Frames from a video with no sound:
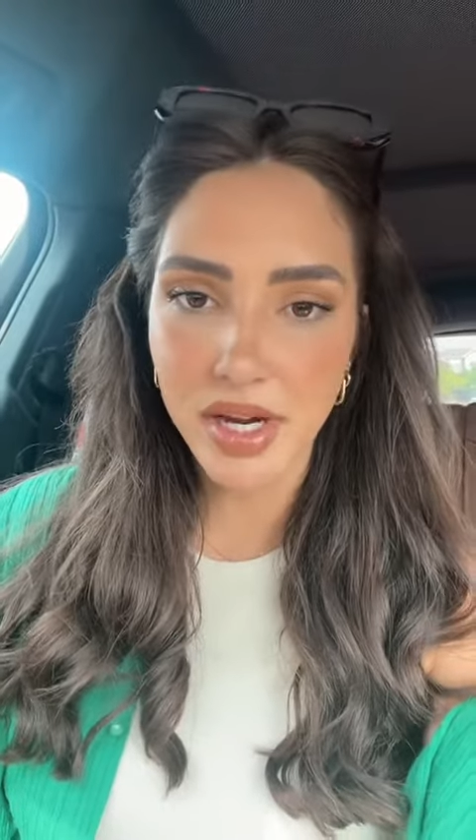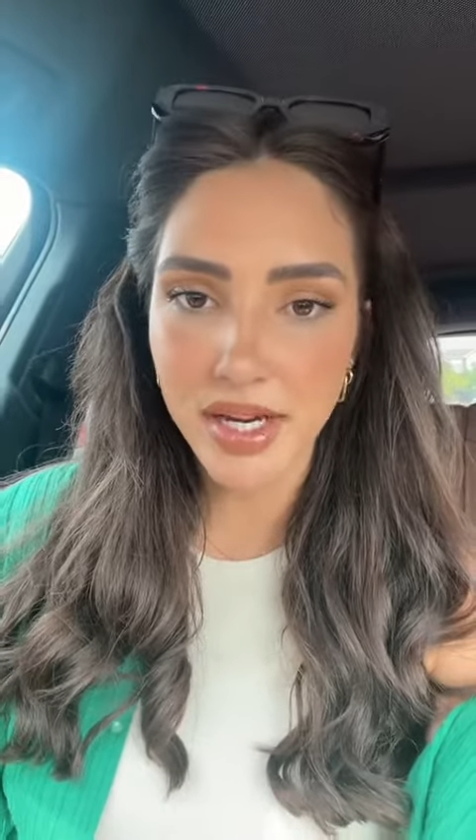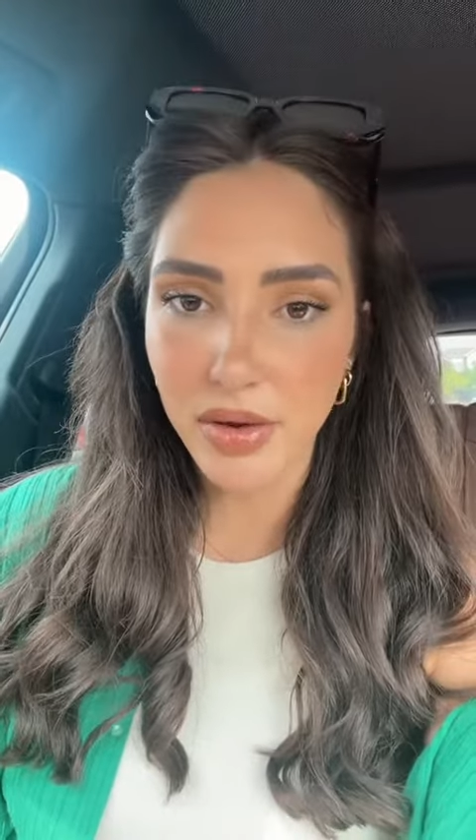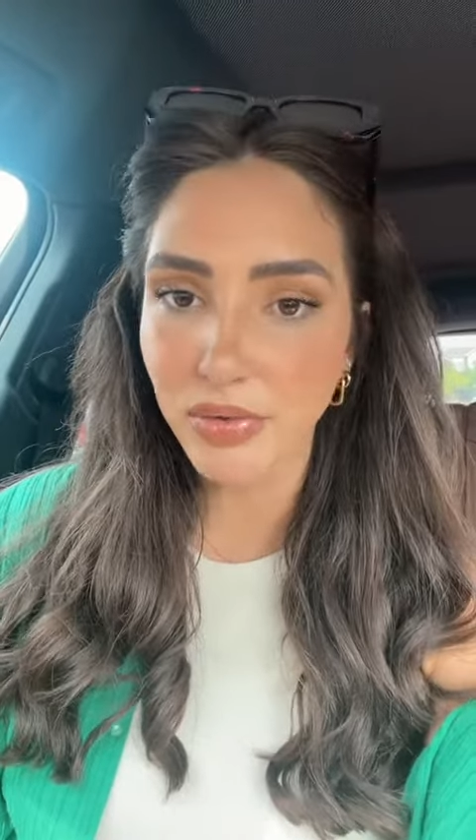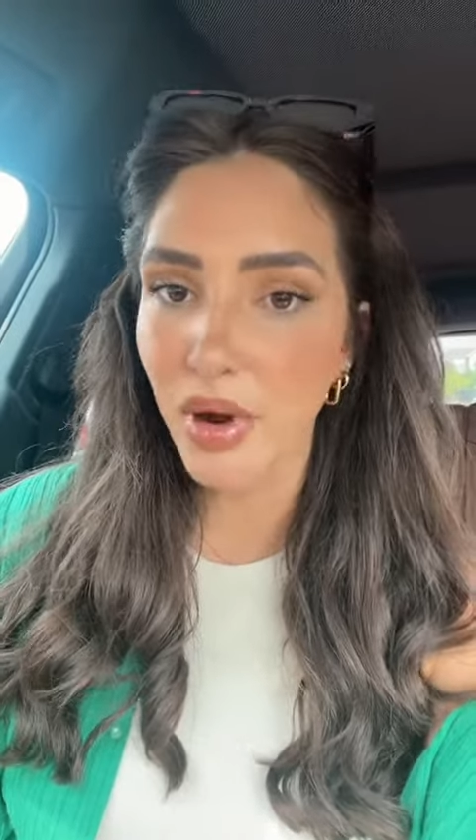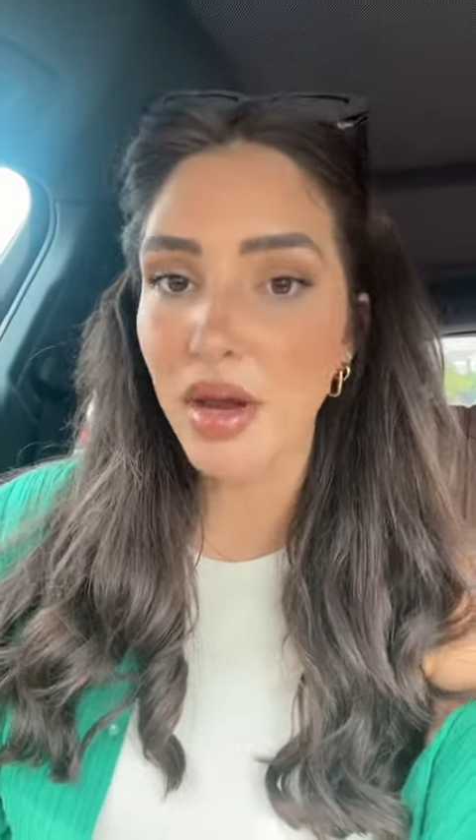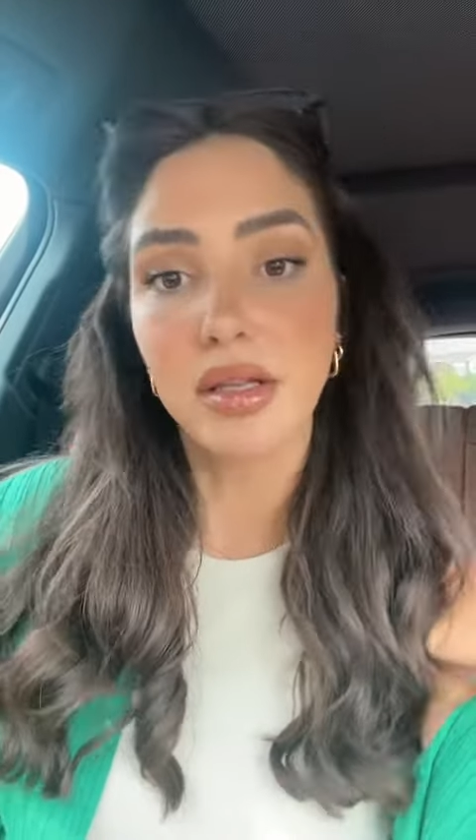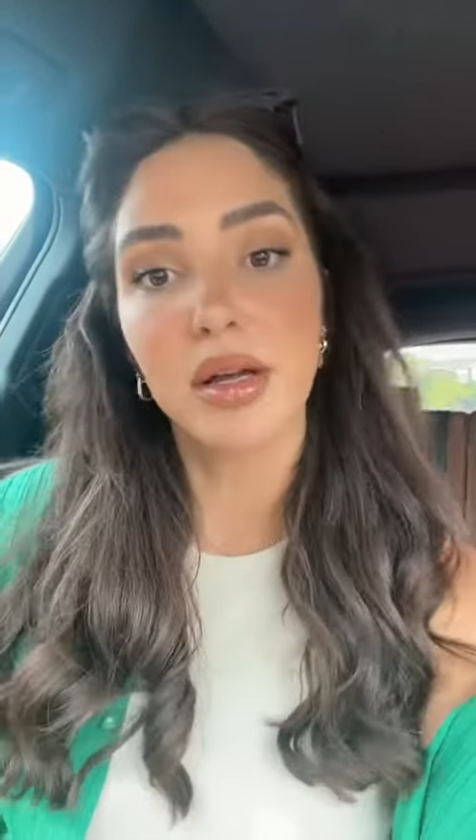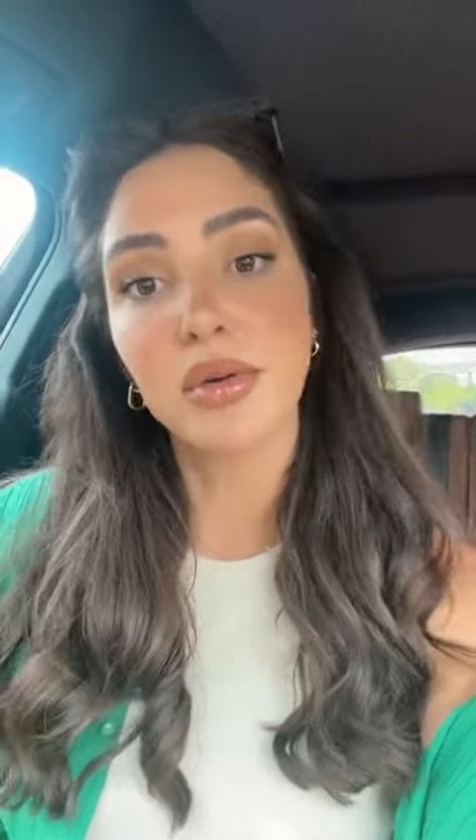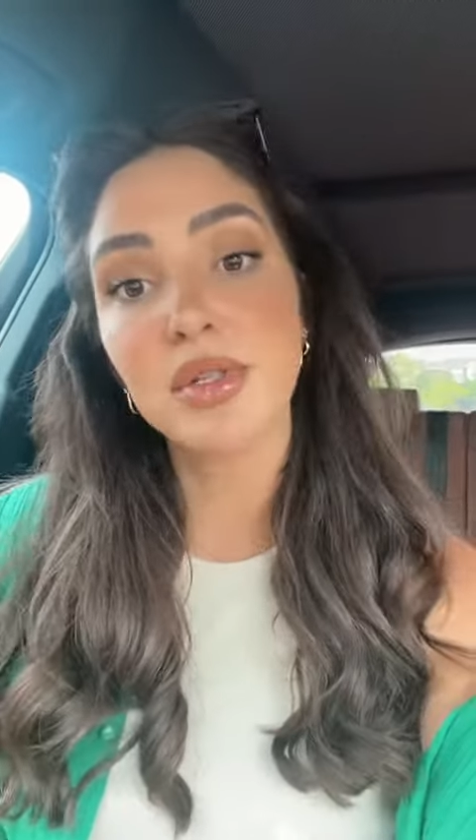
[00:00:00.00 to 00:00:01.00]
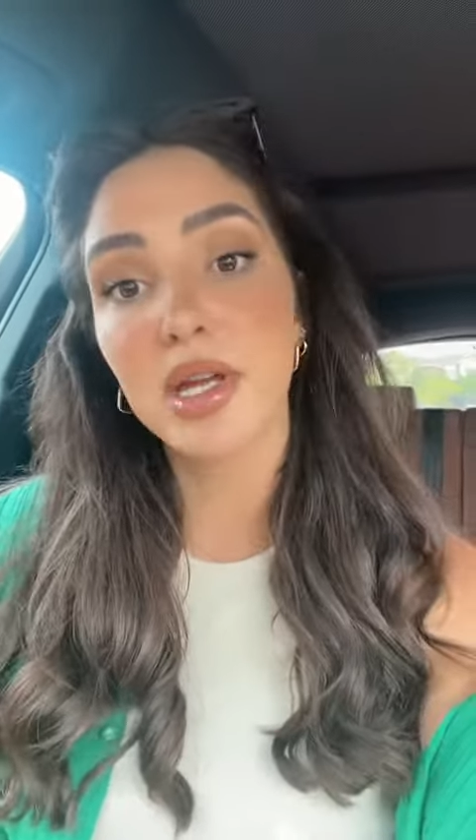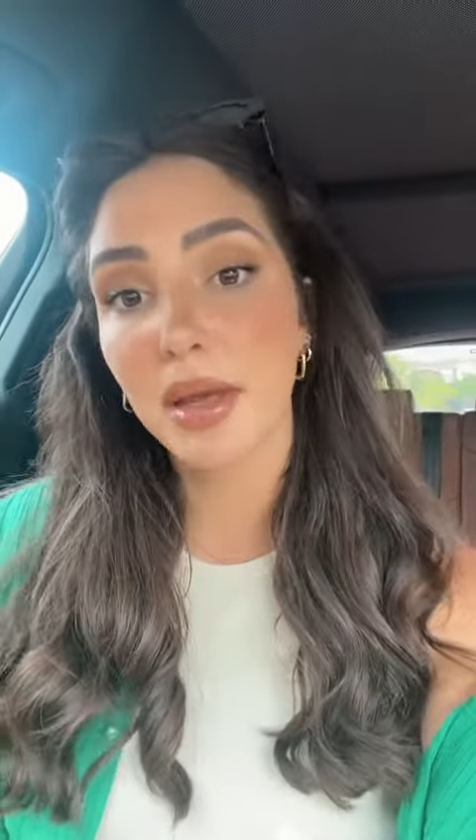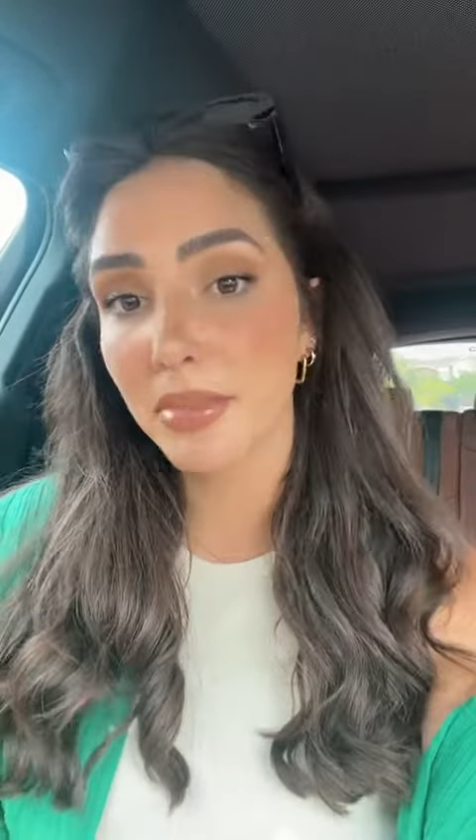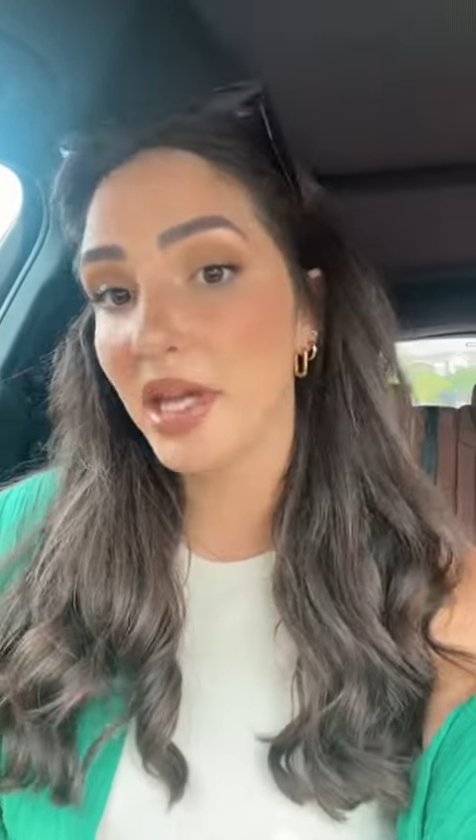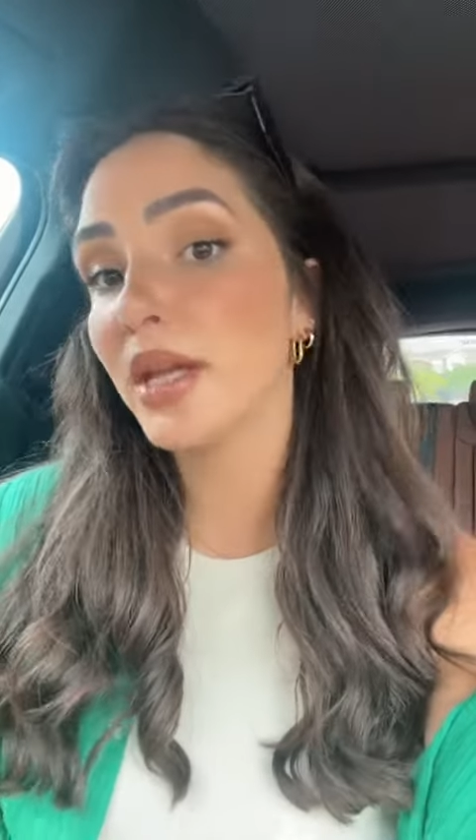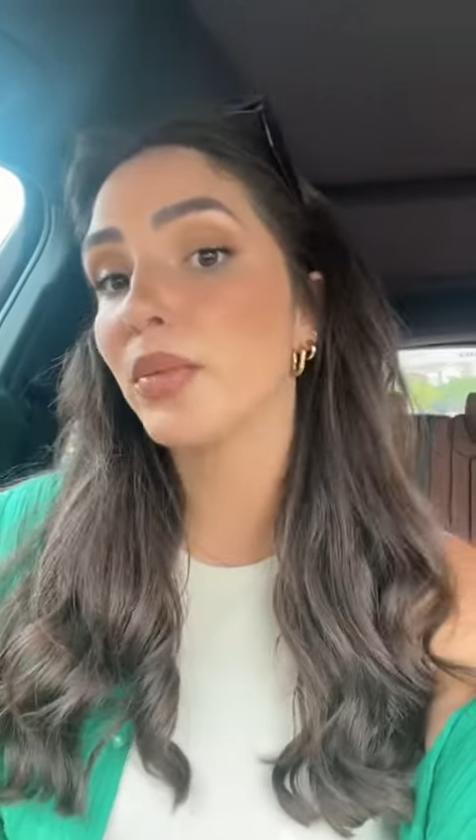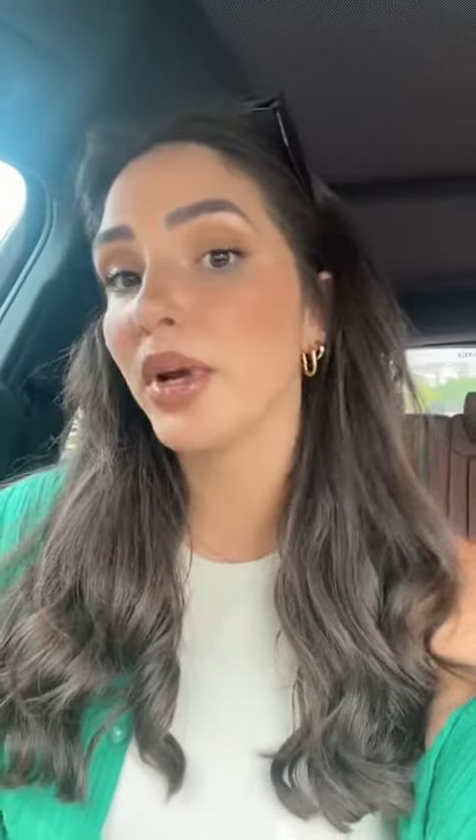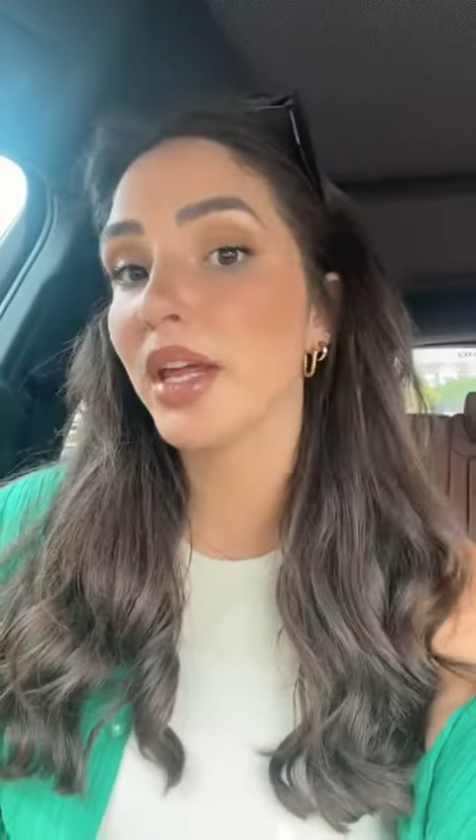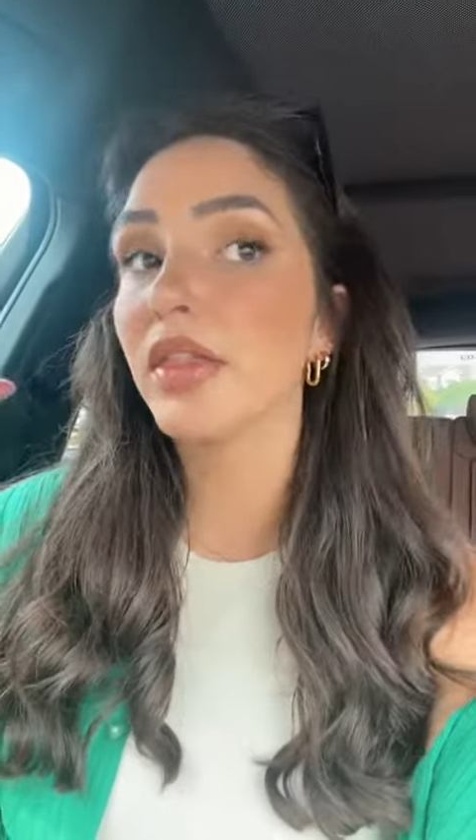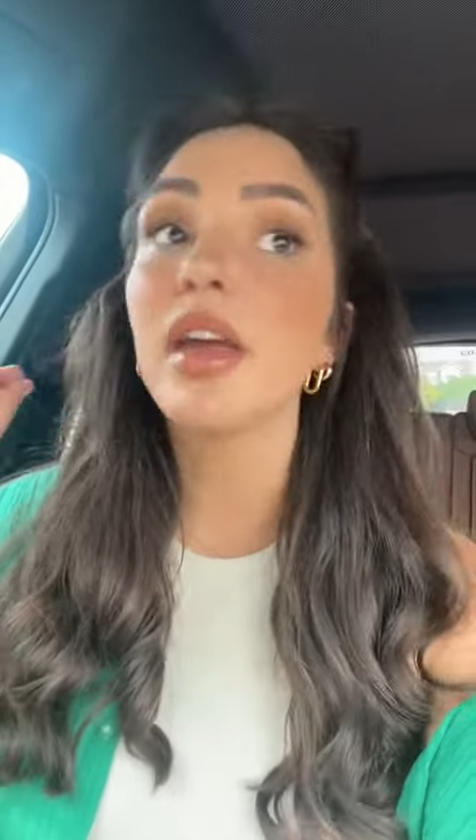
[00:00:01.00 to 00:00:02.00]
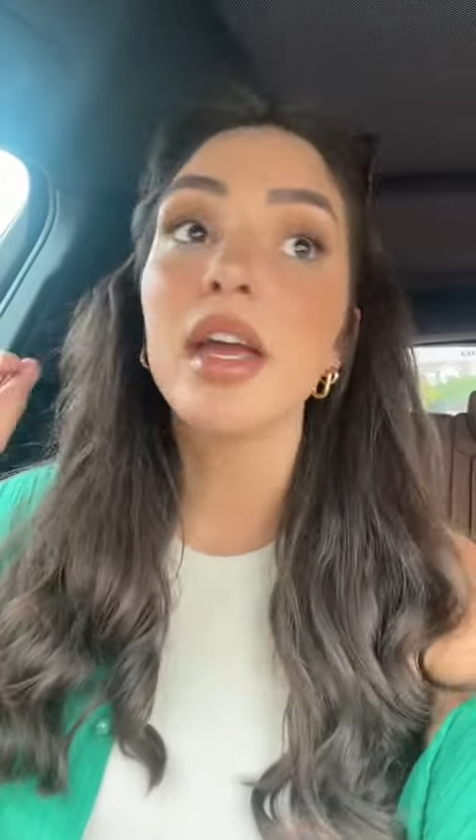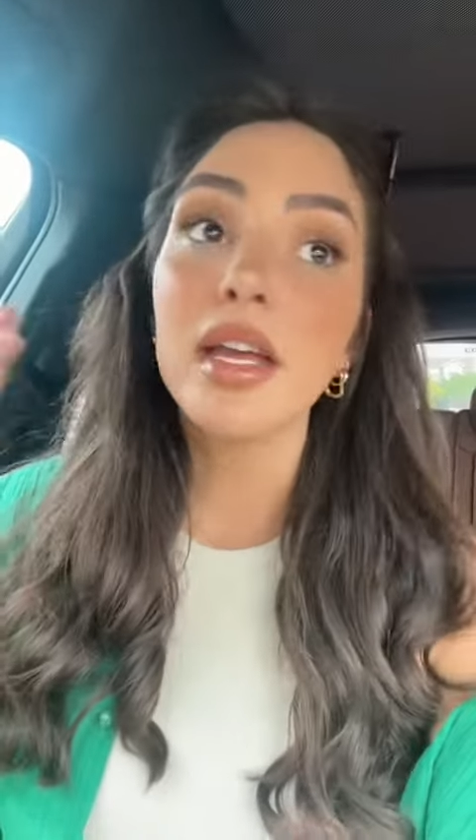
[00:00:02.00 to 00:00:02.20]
right now for on a loan to compete with